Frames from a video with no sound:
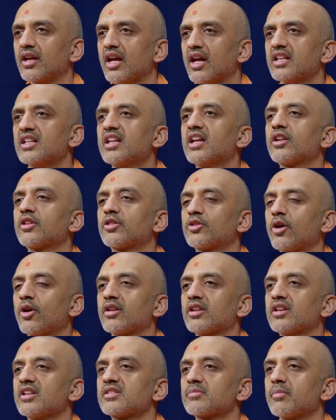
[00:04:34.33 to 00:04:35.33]
And he had a
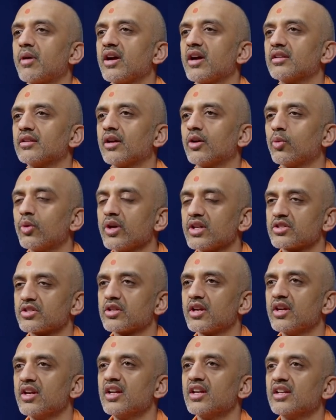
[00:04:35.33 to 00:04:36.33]
thought in his mind, a
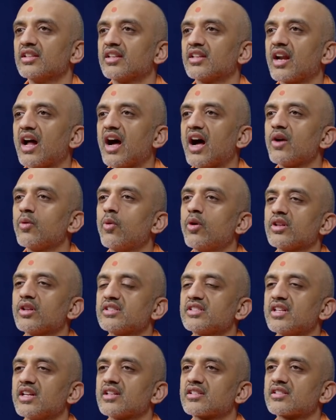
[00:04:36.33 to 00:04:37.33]
wish, that I want to
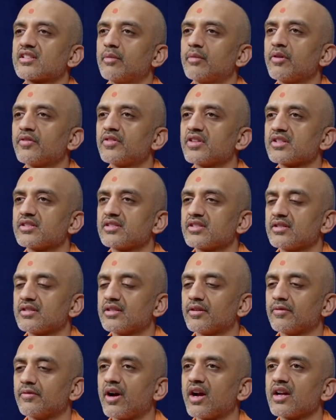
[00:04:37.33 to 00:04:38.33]
take some of the
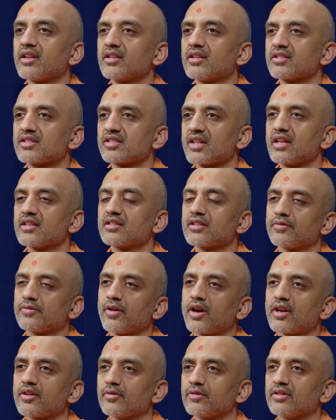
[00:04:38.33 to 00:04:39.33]
divine,
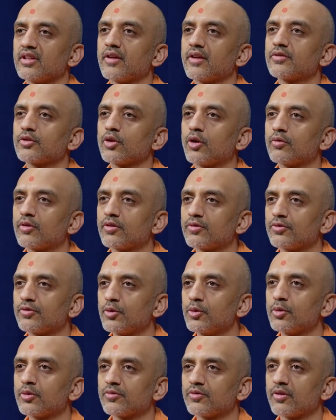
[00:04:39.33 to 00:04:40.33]
sanctified, leftover
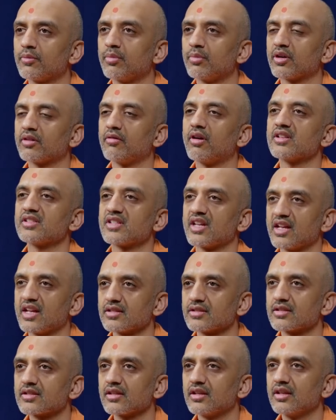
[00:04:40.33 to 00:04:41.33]
food from Bhagwan's
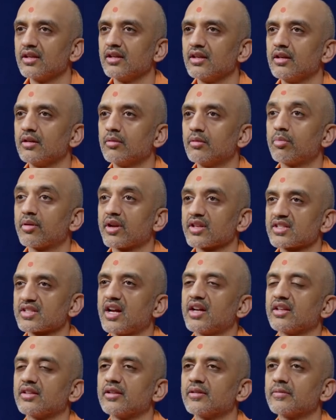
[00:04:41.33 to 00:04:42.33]
hands,
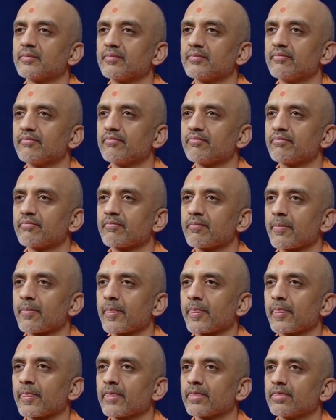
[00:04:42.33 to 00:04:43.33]
prasad.
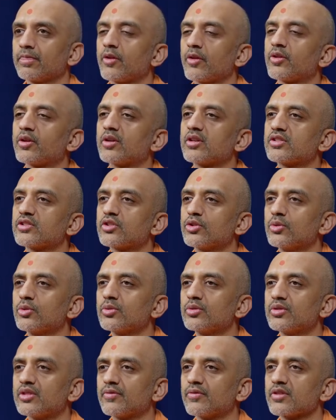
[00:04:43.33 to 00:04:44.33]
Now there are
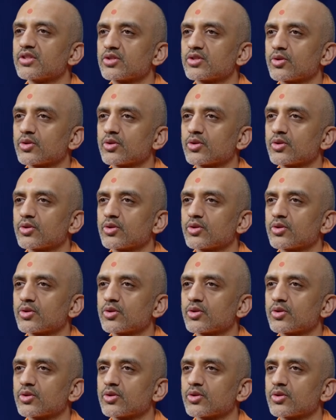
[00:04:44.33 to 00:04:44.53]
two different